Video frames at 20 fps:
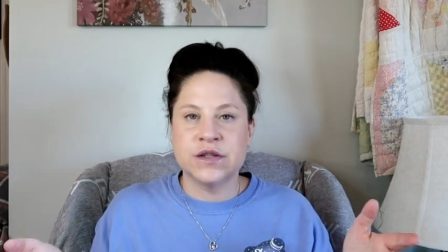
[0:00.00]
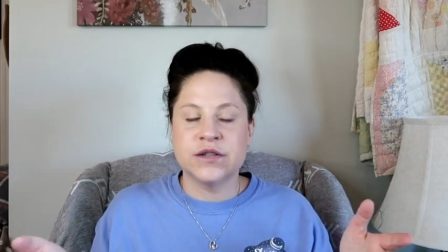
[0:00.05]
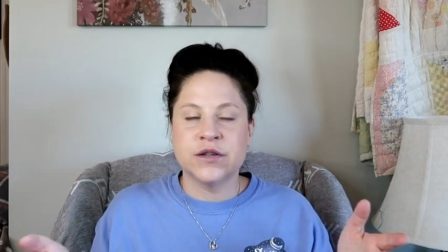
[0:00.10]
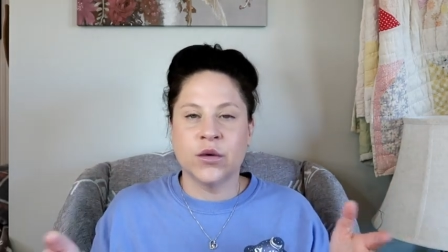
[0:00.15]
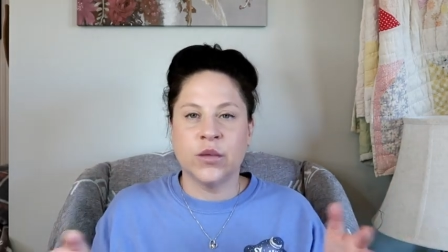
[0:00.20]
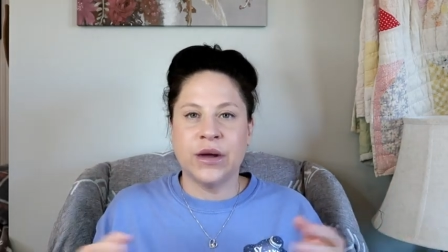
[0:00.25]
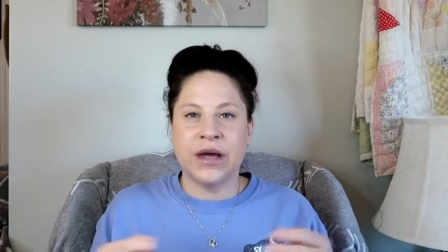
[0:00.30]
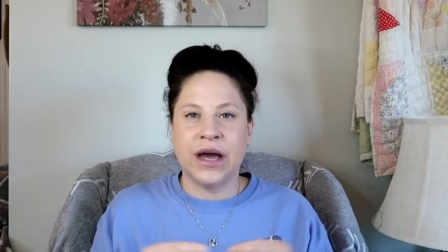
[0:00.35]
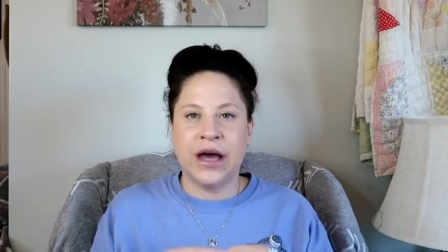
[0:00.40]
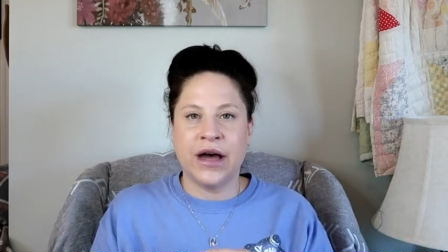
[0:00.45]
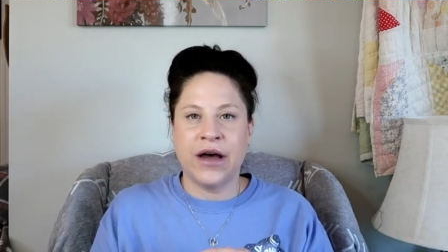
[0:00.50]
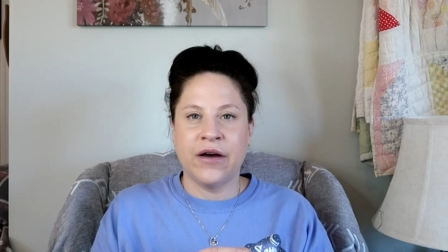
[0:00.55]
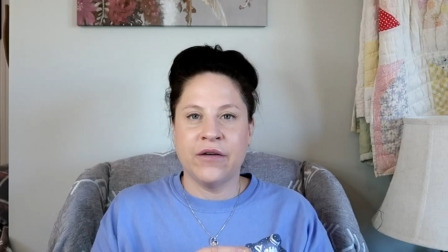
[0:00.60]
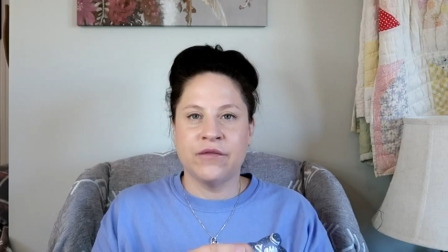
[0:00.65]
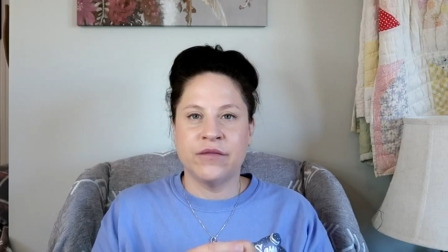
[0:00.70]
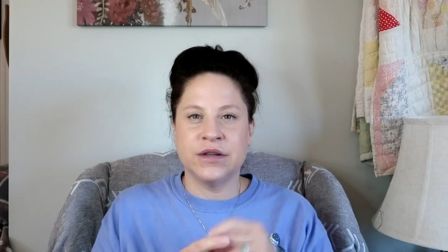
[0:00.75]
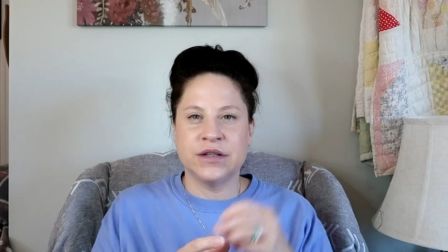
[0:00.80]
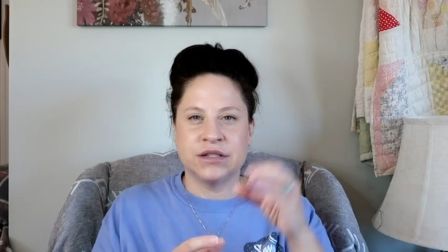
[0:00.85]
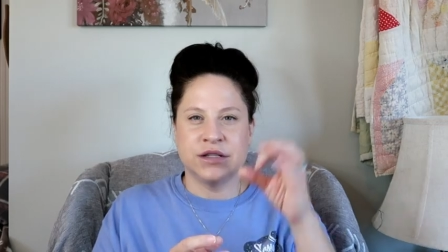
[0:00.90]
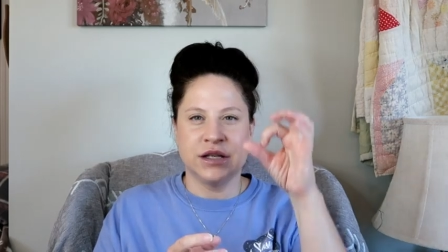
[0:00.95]
So we
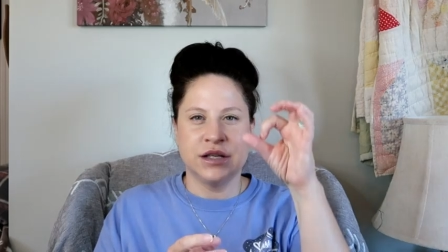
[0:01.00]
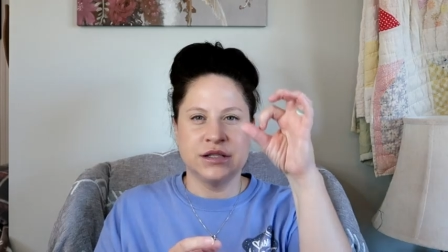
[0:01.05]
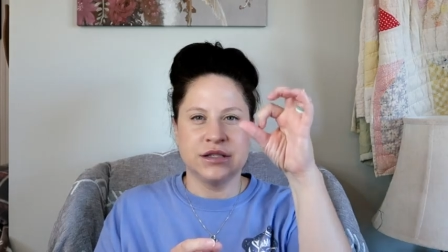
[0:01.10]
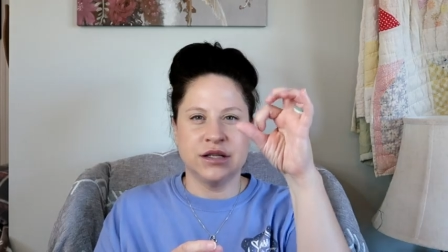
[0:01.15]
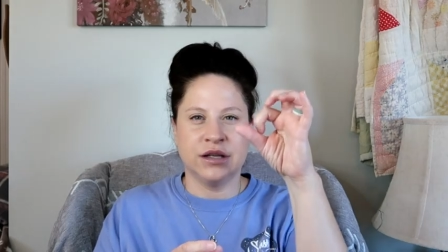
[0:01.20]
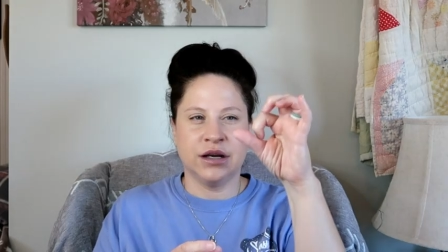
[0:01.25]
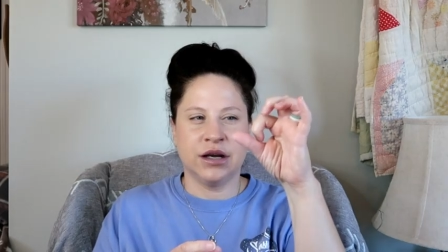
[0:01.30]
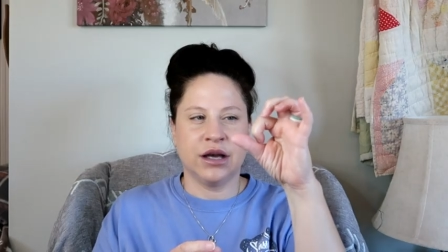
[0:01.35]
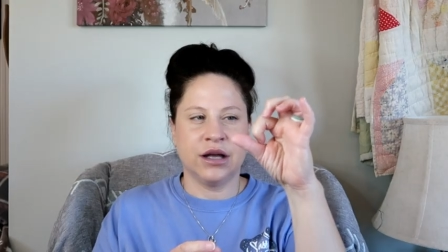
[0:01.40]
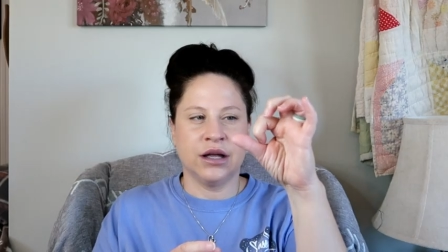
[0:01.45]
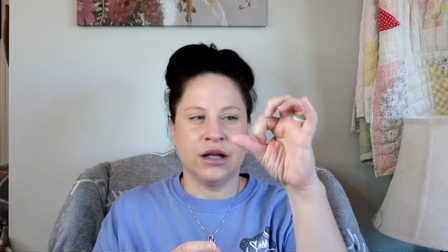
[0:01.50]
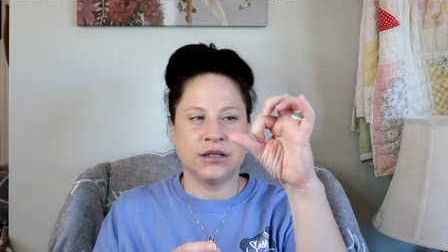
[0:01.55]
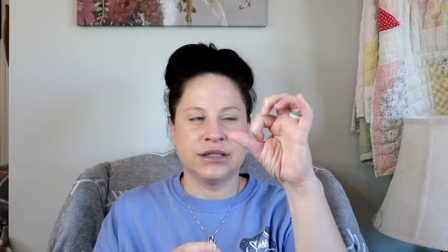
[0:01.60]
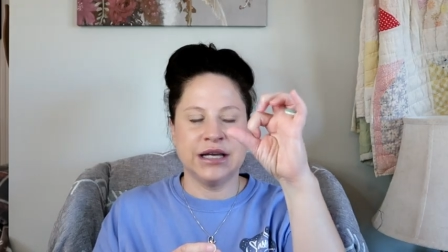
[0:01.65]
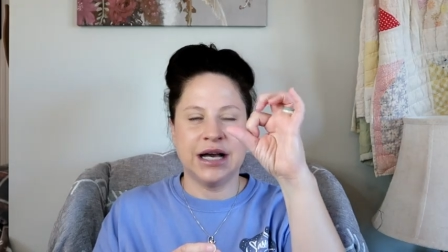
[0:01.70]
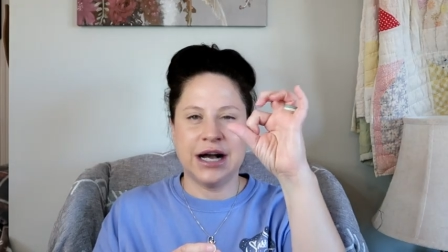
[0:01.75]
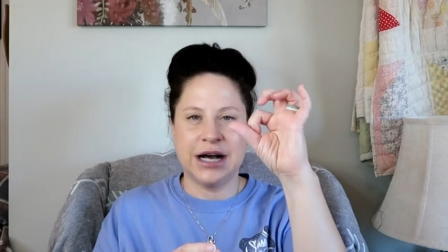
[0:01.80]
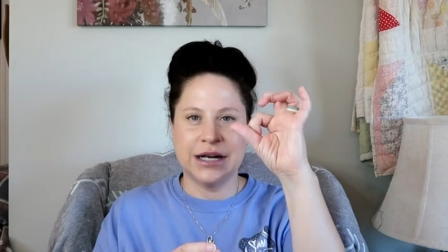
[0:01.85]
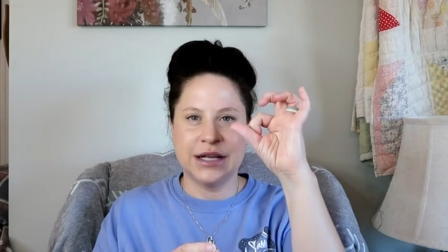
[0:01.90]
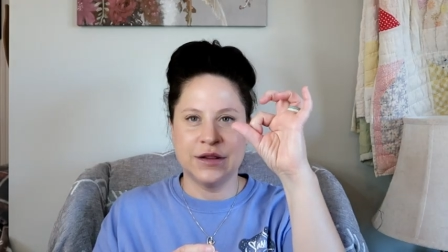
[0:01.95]
have, it's, it's like a, a
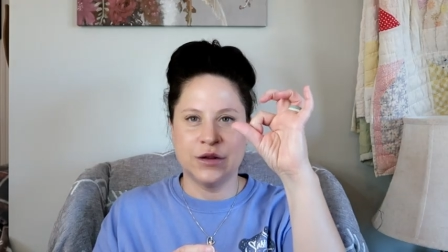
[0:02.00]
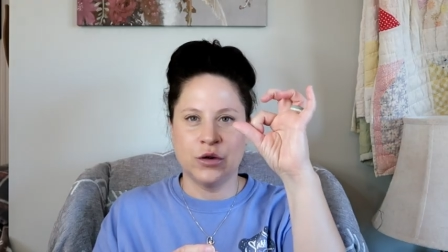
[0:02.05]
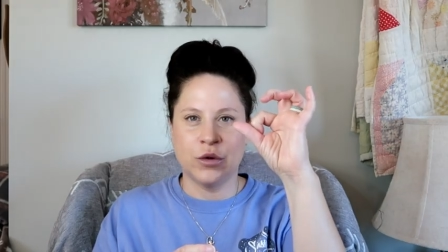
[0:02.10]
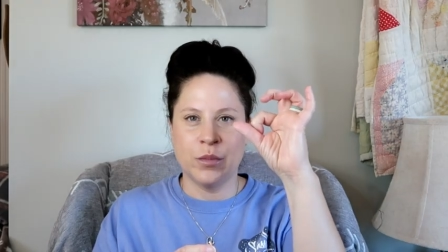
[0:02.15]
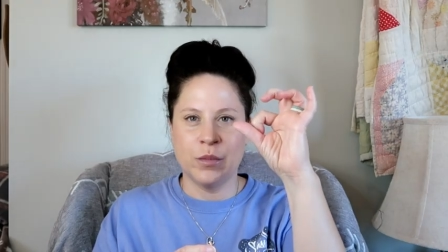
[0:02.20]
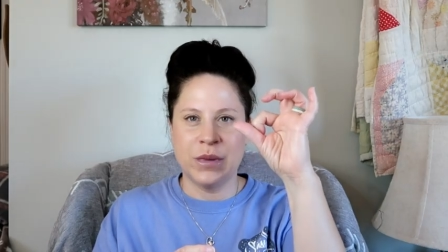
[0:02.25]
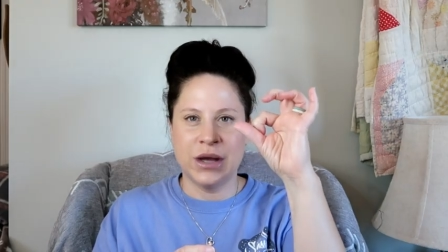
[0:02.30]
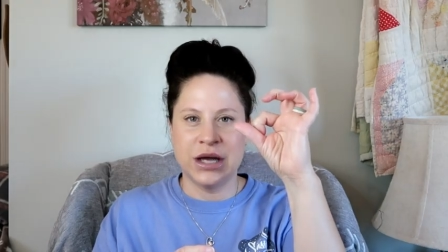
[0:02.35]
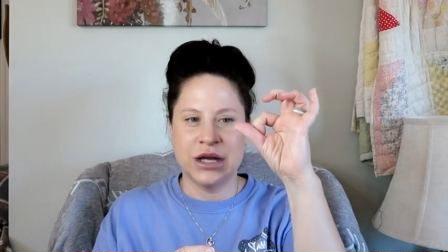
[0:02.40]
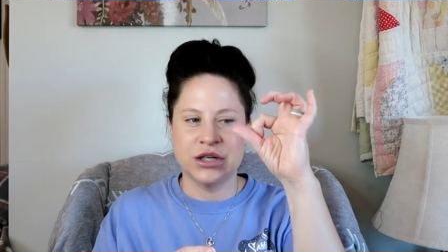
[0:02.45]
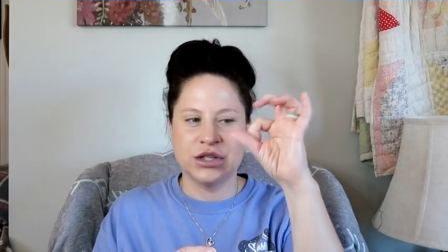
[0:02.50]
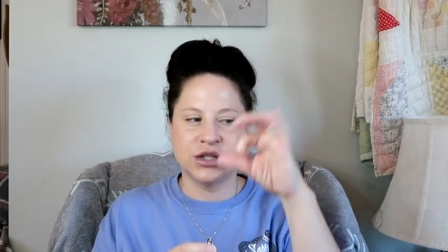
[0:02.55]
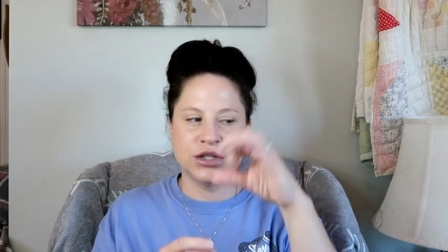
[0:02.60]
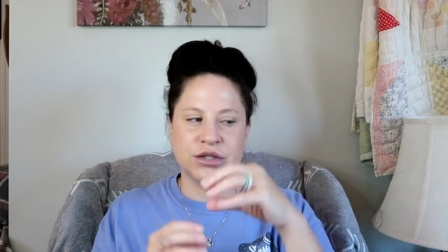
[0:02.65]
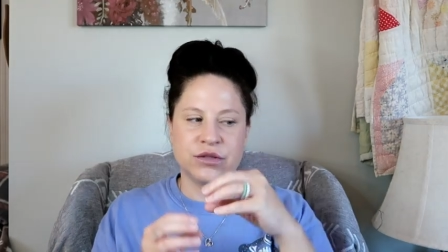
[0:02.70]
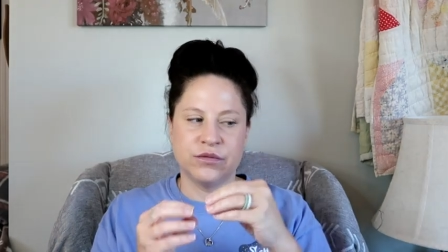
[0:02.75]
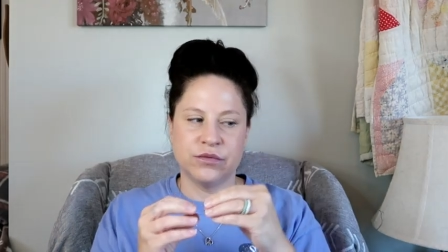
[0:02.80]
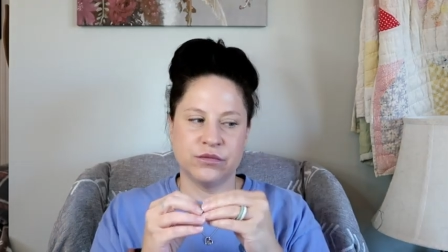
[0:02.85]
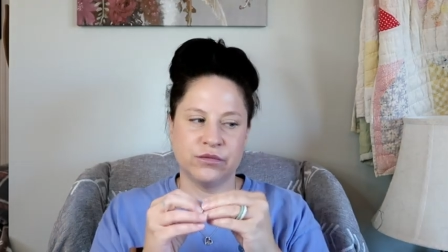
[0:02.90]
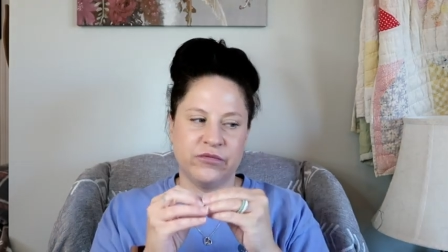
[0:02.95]
tiny little
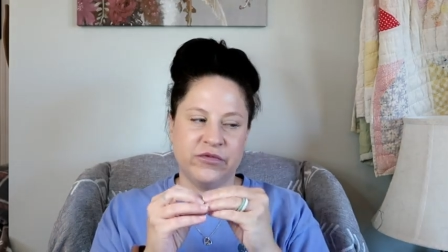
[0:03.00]
mesh